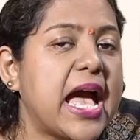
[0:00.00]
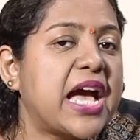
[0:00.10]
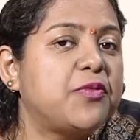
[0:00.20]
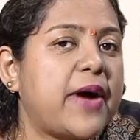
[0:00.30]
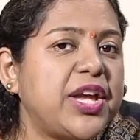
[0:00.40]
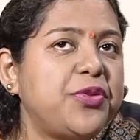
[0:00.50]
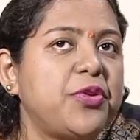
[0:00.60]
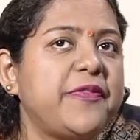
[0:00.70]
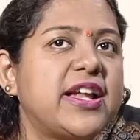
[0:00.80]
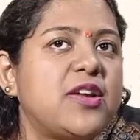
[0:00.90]
And why,
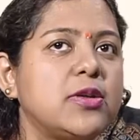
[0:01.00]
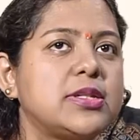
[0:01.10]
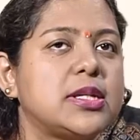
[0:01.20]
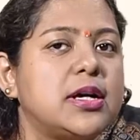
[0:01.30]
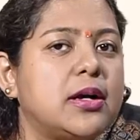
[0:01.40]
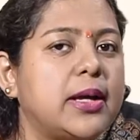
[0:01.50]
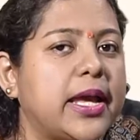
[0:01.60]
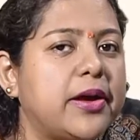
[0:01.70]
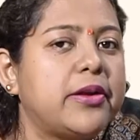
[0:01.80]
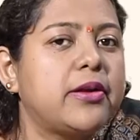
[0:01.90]
we are not
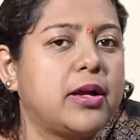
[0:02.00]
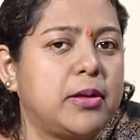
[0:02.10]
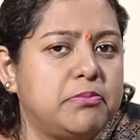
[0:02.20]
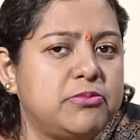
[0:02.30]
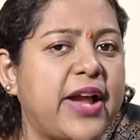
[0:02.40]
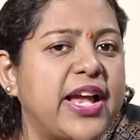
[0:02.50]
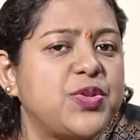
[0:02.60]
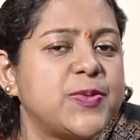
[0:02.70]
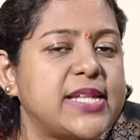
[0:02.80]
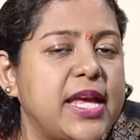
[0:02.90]
here trying
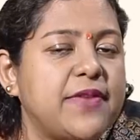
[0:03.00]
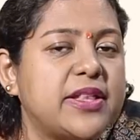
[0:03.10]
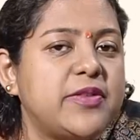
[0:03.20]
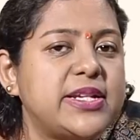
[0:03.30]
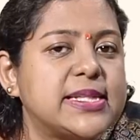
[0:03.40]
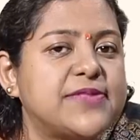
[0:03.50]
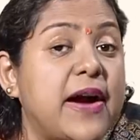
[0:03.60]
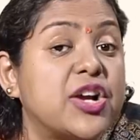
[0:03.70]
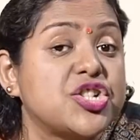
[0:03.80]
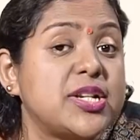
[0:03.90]
to say whether it is
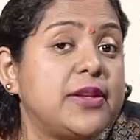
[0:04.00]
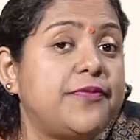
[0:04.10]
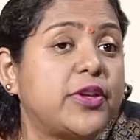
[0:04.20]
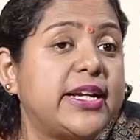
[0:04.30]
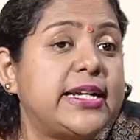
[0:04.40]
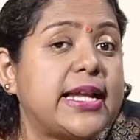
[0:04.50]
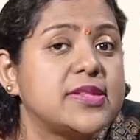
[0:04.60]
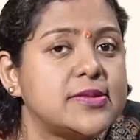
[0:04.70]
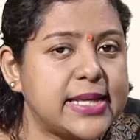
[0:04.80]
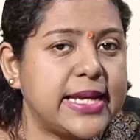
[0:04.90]
functional for the entire
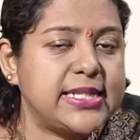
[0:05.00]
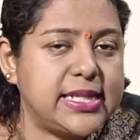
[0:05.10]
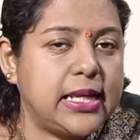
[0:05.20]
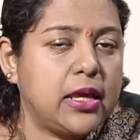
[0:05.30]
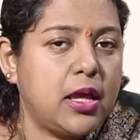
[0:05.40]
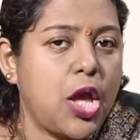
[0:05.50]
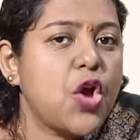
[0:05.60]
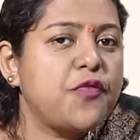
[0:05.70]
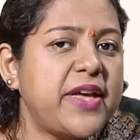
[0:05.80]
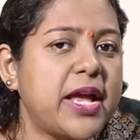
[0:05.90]
society.
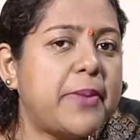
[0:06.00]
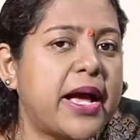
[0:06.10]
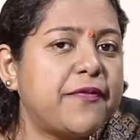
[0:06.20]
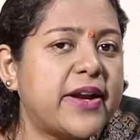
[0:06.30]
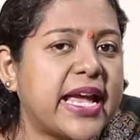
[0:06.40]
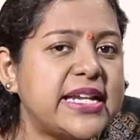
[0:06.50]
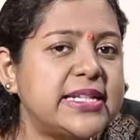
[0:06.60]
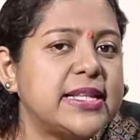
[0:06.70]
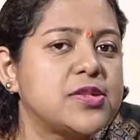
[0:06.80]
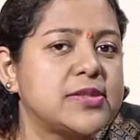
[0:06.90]
We are
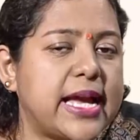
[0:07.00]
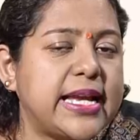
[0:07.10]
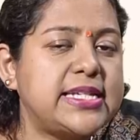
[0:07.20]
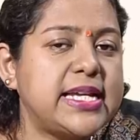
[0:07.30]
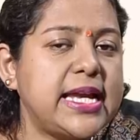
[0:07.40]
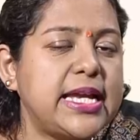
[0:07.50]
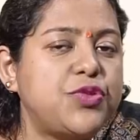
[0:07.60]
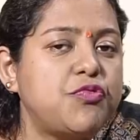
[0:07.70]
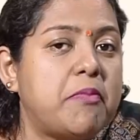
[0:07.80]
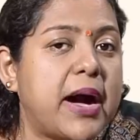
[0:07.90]
bifurcating the society
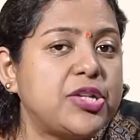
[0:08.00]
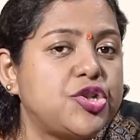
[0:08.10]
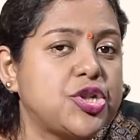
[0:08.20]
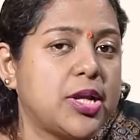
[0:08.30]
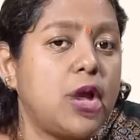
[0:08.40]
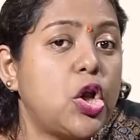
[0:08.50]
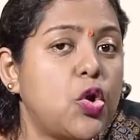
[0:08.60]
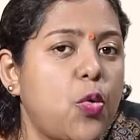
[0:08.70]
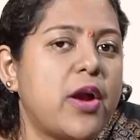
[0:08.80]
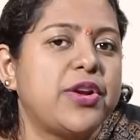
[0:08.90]
into much
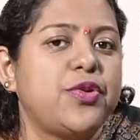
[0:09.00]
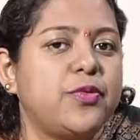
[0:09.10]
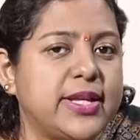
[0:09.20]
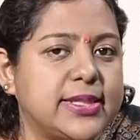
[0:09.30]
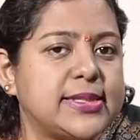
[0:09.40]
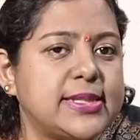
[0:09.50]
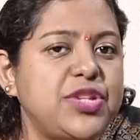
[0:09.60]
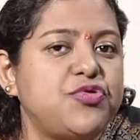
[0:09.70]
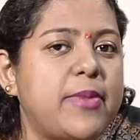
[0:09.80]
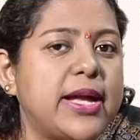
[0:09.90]
lower units,
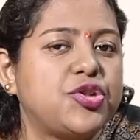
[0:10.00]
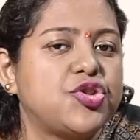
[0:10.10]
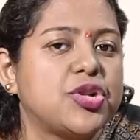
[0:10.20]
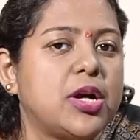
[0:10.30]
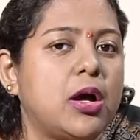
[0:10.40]
into much